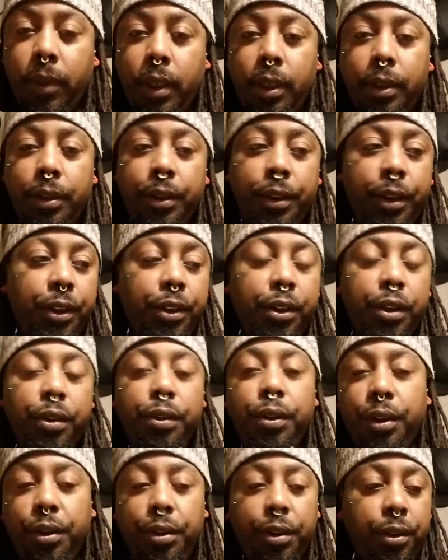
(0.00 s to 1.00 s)
She's a
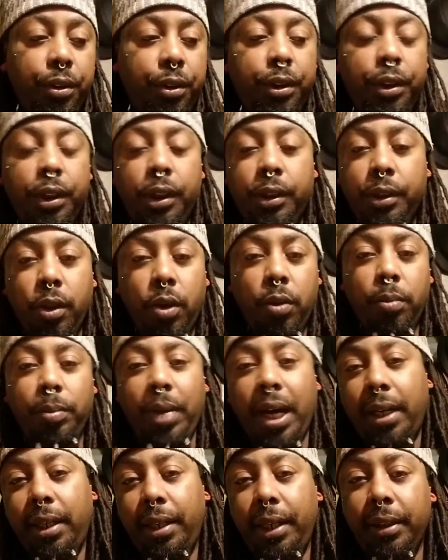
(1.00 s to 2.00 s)
nurser. She's just going to
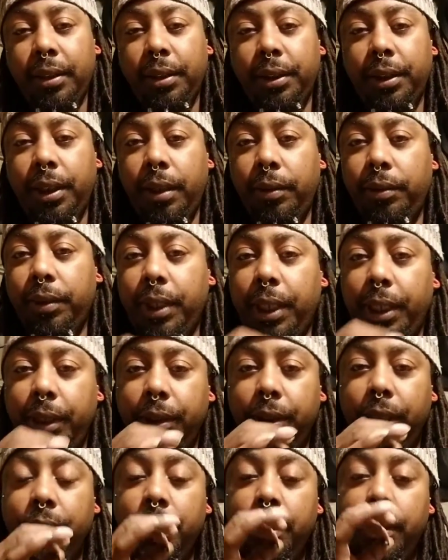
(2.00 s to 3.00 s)
buy the necessary things
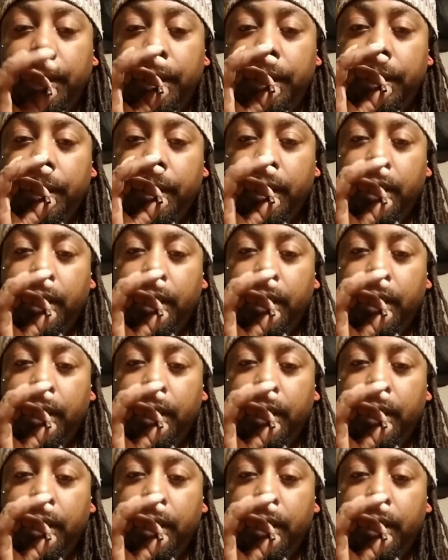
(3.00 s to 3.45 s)
that she needs.